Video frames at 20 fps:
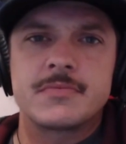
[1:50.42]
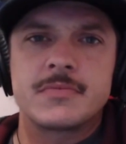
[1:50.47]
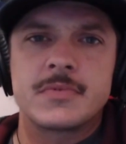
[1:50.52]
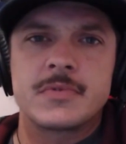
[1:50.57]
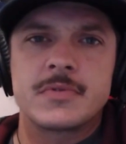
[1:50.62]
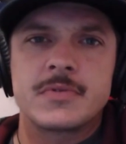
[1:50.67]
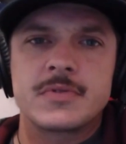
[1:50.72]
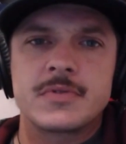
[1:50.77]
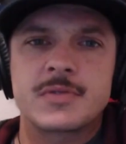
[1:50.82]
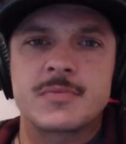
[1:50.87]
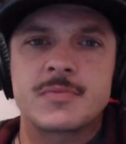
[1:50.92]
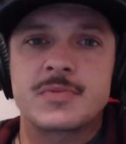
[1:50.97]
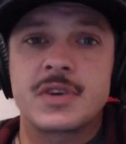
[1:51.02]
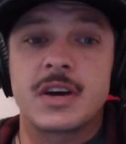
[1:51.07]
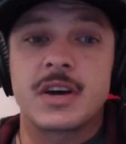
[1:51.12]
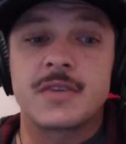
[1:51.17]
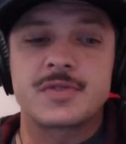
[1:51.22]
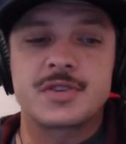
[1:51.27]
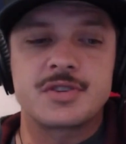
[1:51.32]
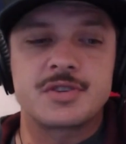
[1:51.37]
some
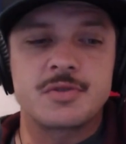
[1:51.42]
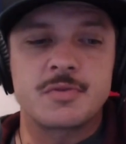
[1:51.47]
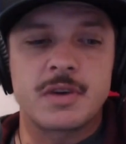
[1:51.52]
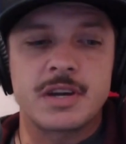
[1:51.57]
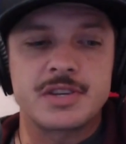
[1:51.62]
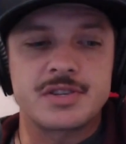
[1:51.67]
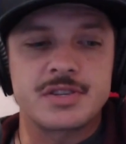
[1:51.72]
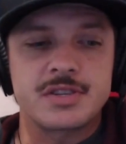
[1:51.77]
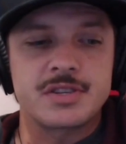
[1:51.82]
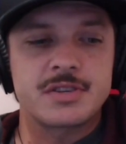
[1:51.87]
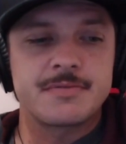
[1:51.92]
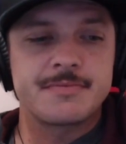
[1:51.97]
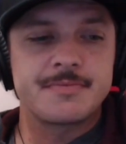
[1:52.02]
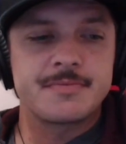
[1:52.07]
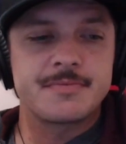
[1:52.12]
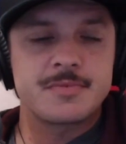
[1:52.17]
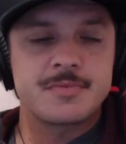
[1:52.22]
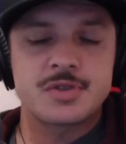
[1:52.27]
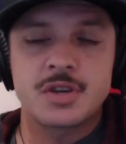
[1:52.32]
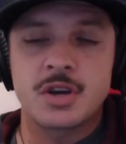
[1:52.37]
tough situations.
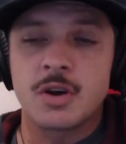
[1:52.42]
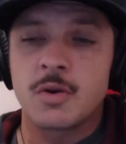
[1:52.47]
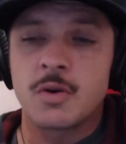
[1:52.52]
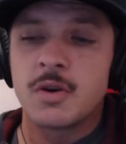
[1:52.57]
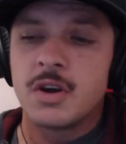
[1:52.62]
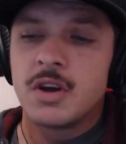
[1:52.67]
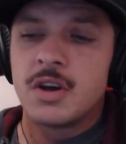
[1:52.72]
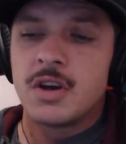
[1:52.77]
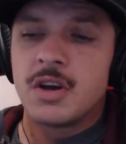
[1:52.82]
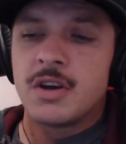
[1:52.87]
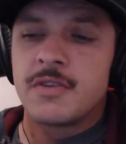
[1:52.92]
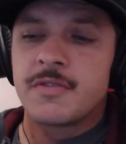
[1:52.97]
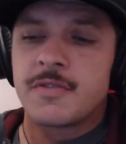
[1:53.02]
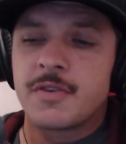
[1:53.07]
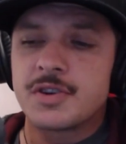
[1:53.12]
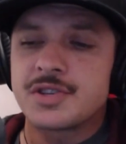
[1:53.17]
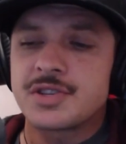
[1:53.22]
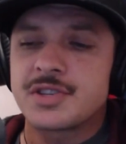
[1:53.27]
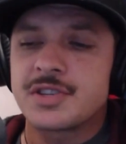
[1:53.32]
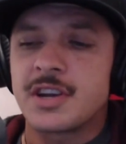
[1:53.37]
So,
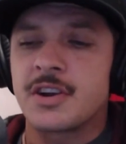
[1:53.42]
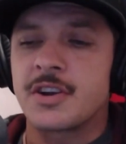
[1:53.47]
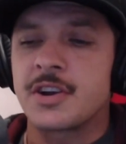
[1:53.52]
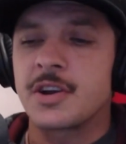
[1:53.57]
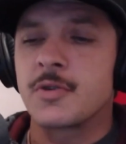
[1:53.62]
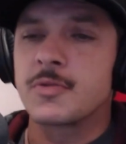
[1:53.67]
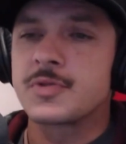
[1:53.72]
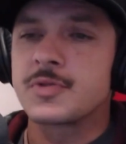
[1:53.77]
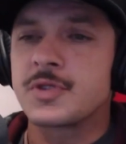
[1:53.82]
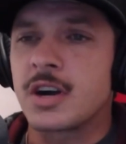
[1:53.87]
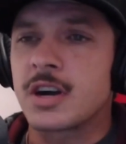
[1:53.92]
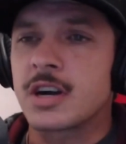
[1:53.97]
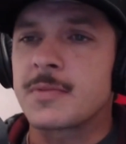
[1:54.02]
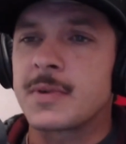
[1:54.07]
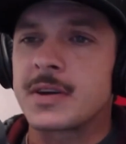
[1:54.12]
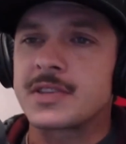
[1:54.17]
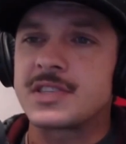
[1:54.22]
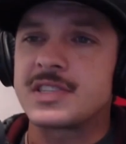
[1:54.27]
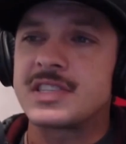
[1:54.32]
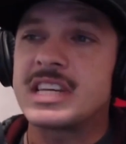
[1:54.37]
first scenario, we'll talk
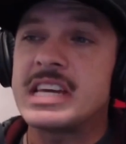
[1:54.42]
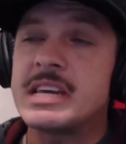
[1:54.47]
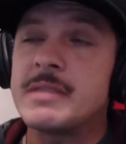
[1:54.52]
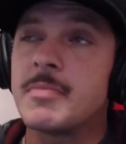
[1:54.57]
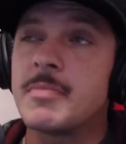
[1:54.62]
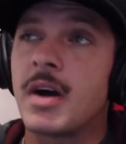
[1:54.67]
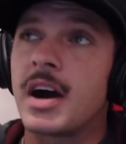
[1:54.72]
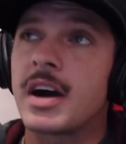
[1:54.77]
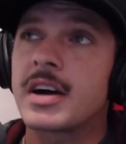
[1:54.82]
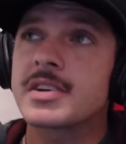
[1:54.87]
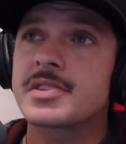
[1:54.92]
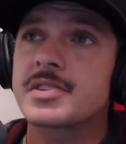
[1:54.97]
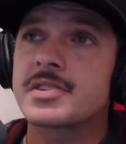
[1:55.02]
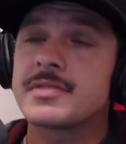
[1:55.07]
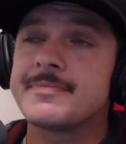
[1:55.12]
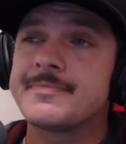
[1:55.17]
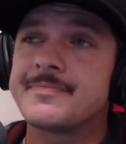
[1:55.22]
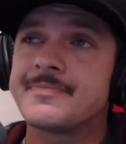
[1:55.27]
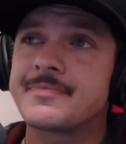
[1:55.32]
about the tee box